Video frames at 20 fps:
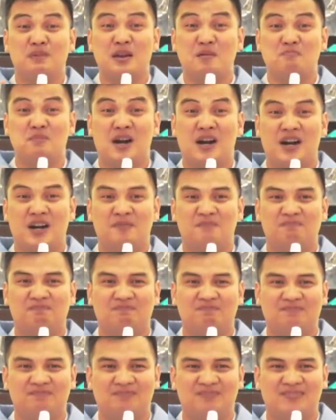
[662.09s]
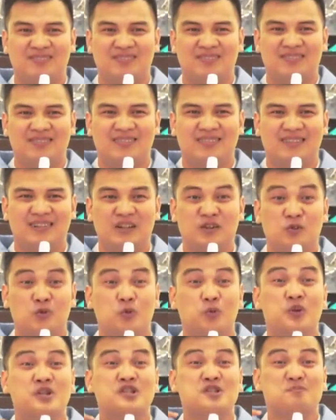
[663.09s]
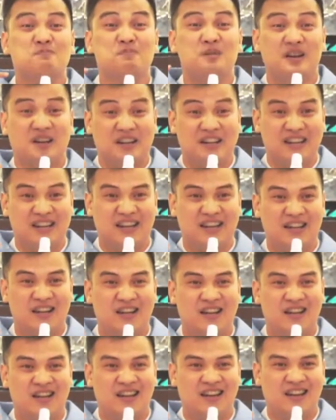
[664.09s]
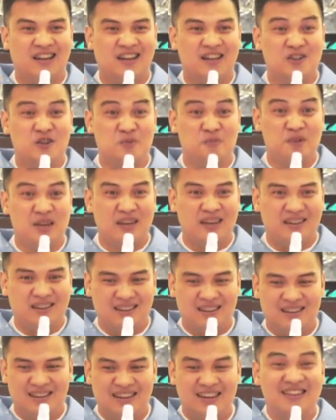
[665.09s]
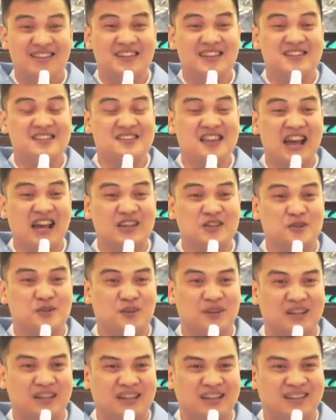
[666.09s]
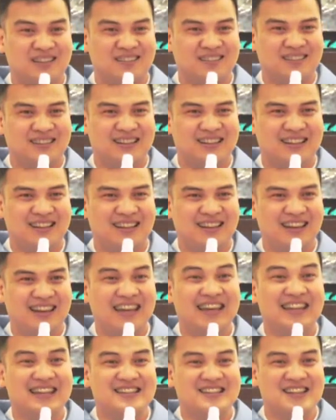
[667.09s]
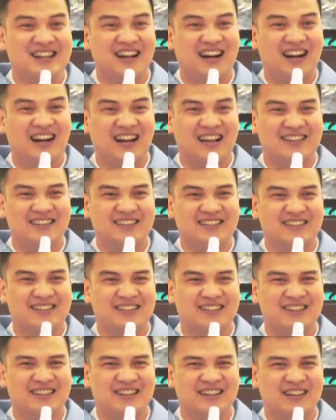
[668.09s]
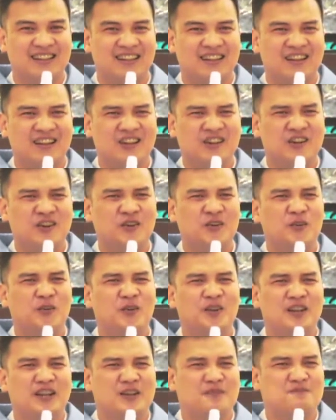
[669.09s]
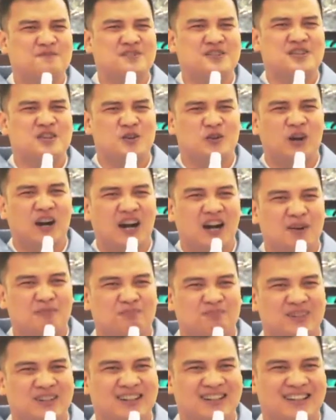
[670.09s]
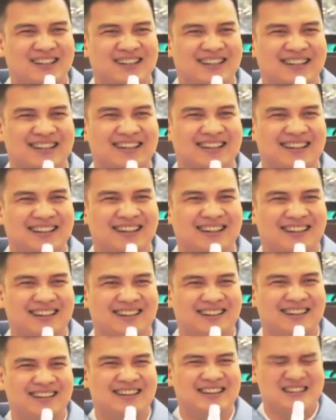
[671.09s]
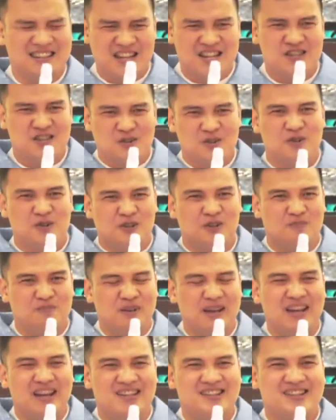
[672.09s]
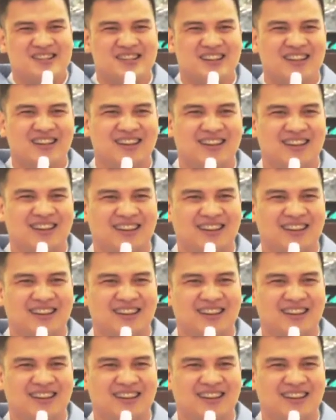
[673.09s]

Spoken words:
of my mom whispering to me in this sanctuary, it is God who lifts you up. Just do your best.